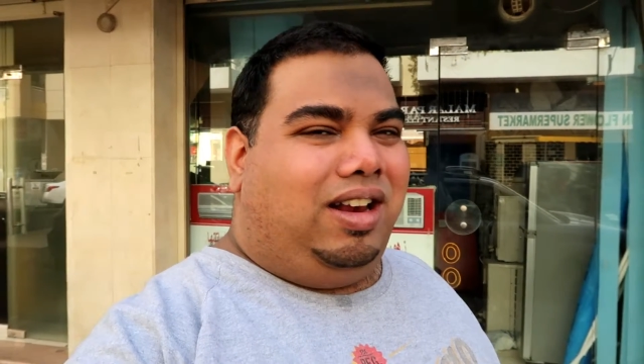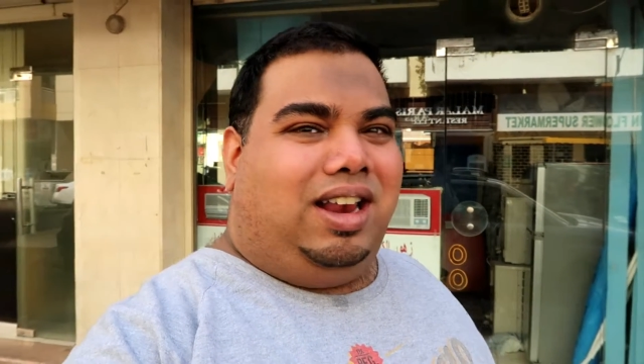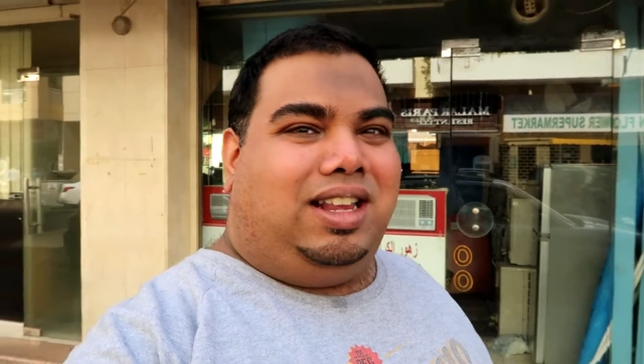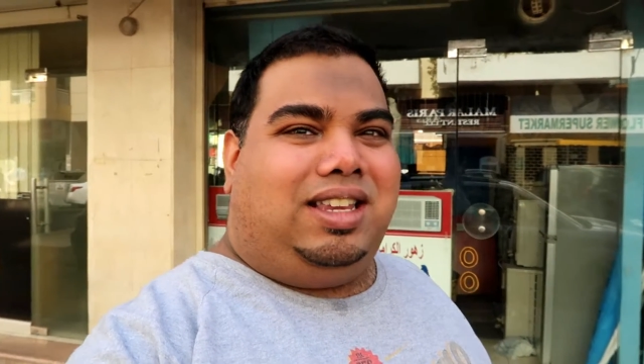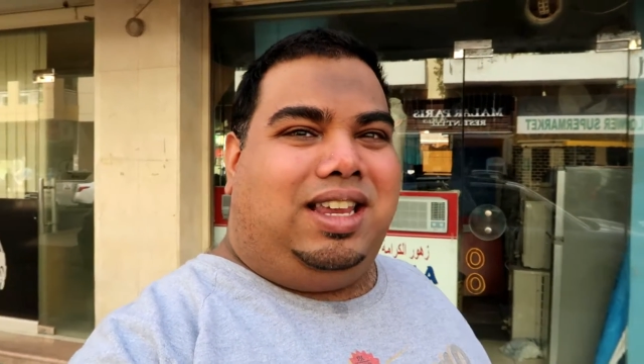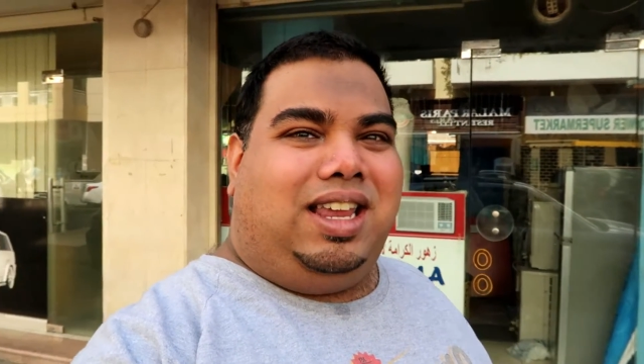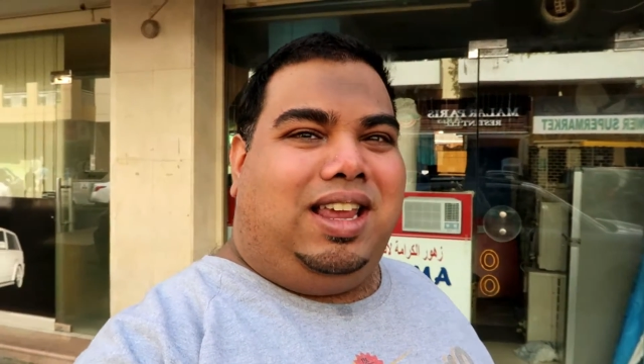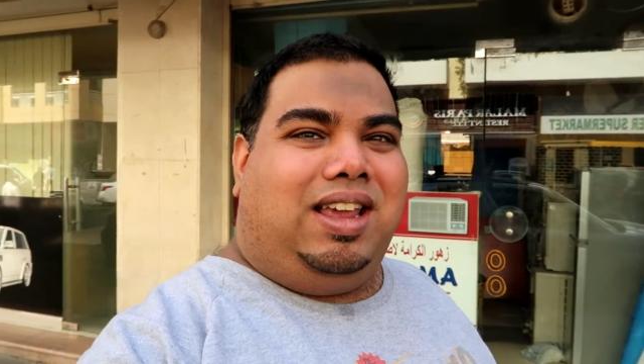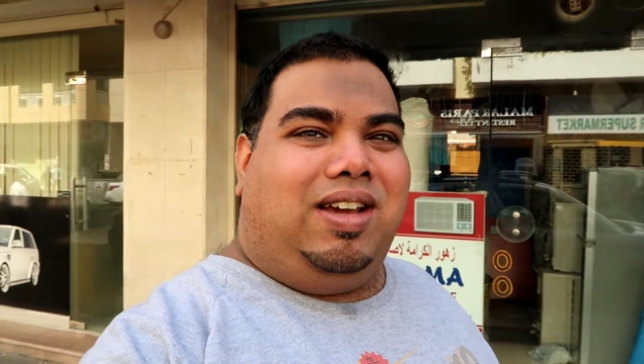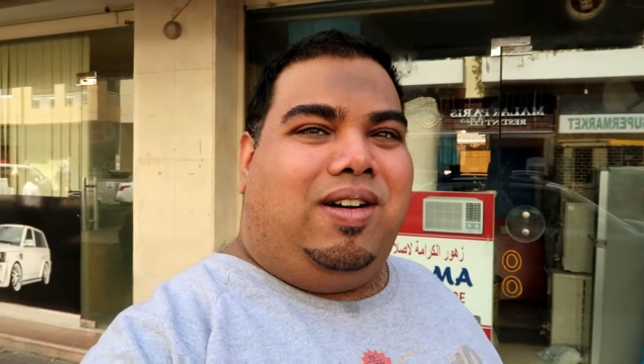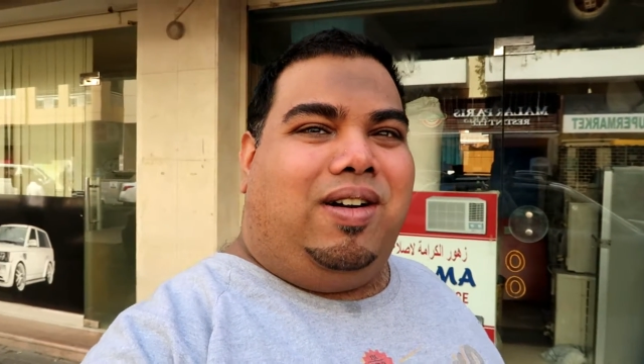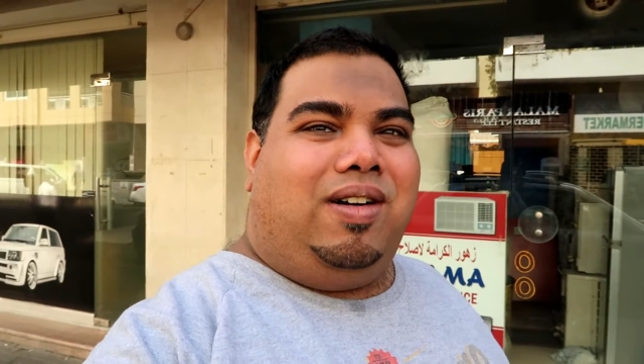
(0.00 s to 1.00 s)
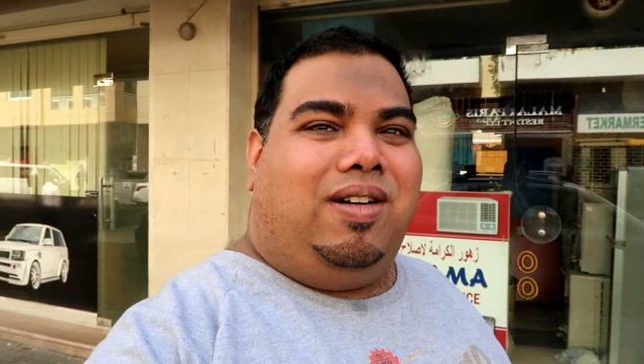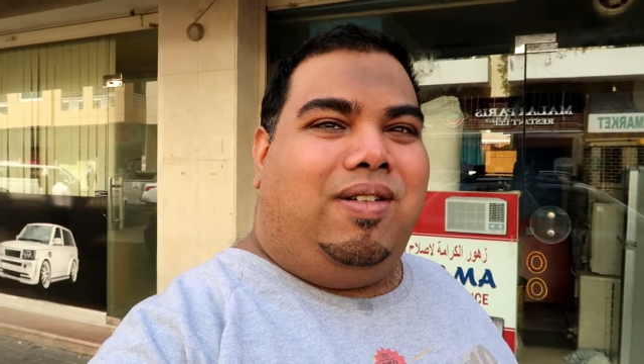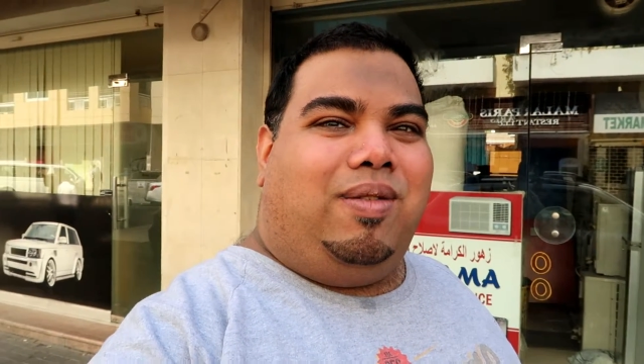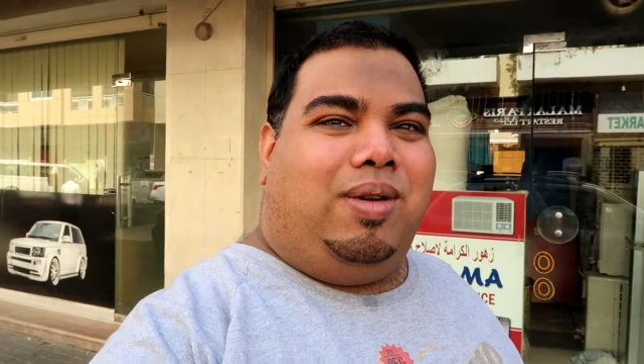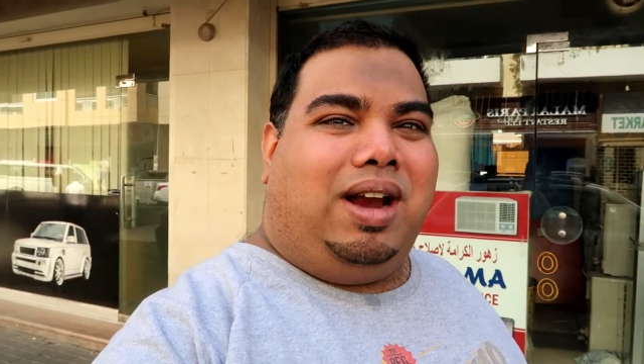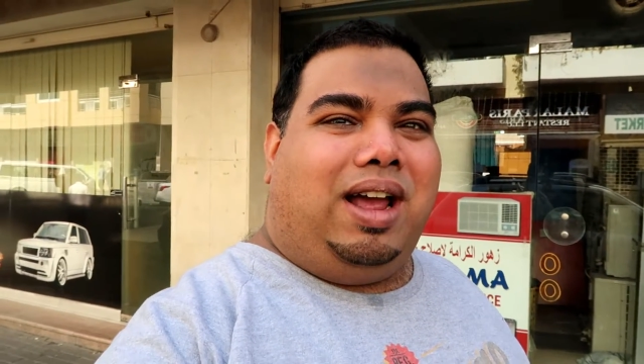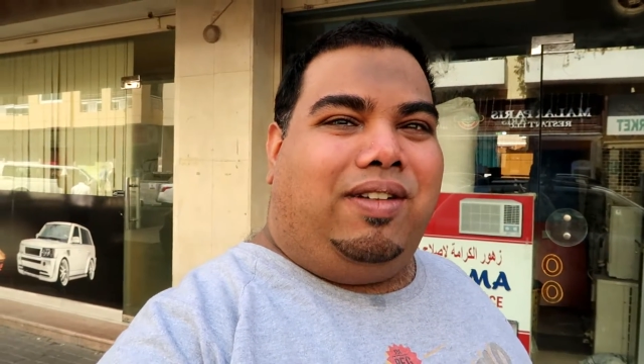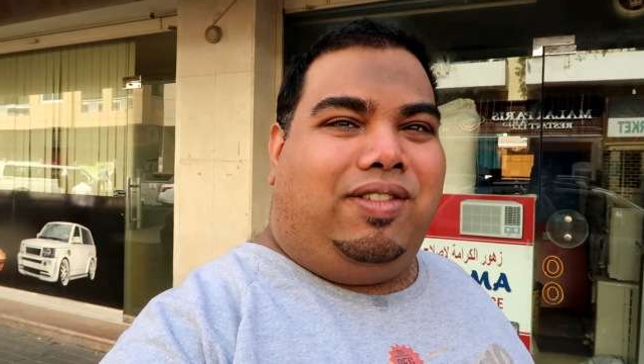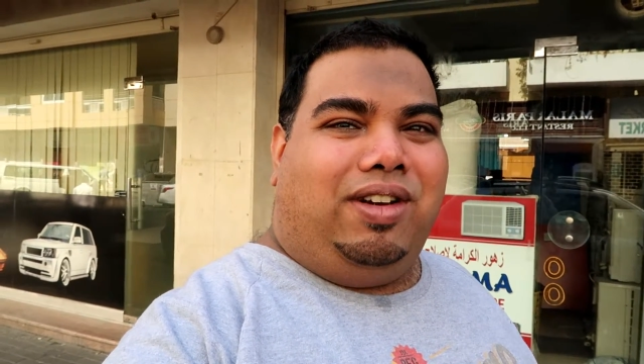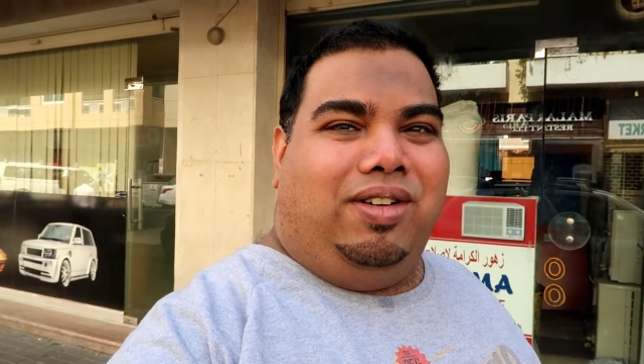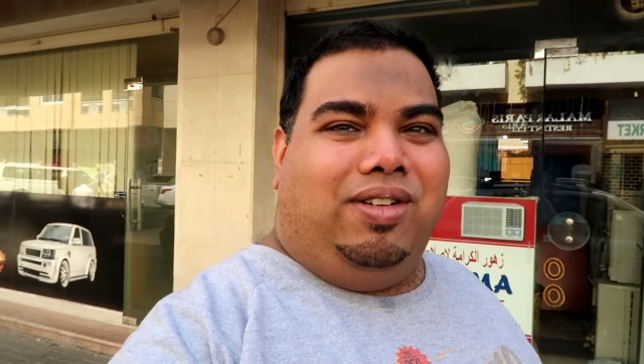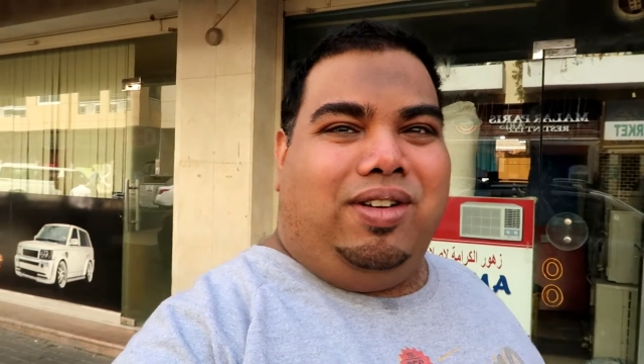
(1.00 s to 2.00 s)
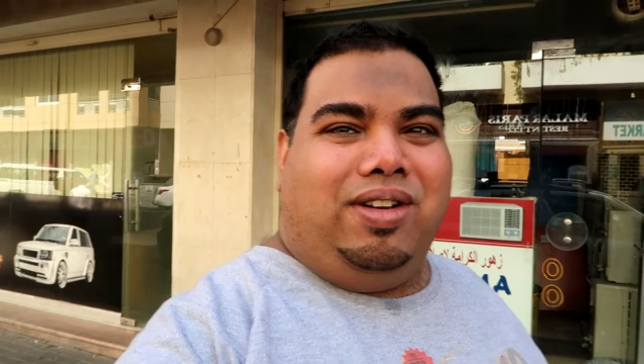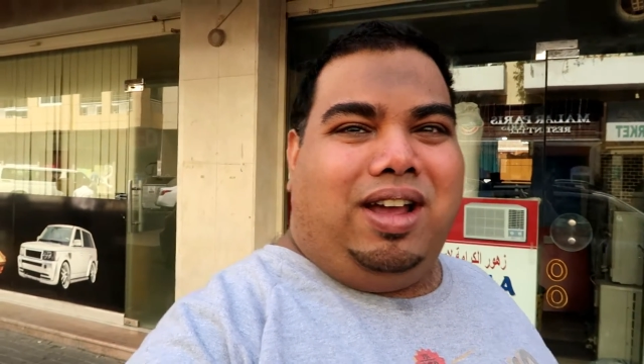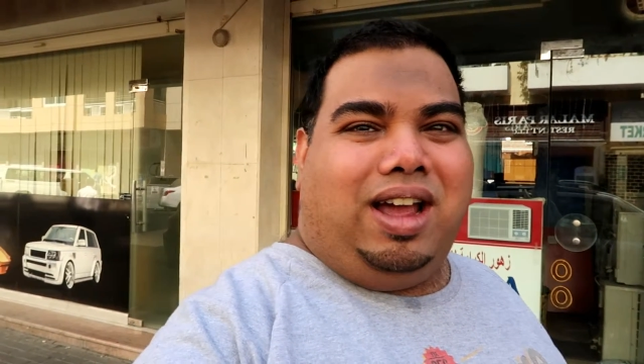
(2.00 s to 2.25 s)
let's see what I have to do.